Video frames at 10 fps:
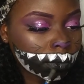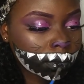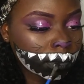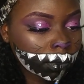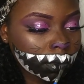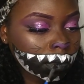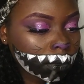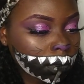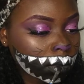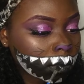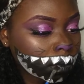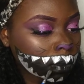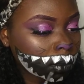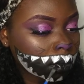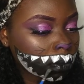See your goal,
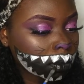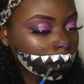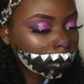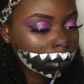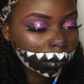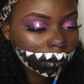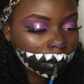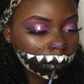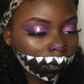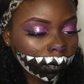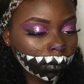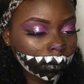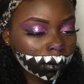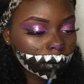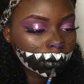and like you can see everything
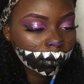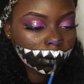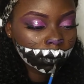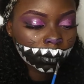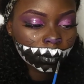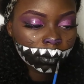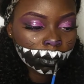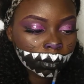is blinking.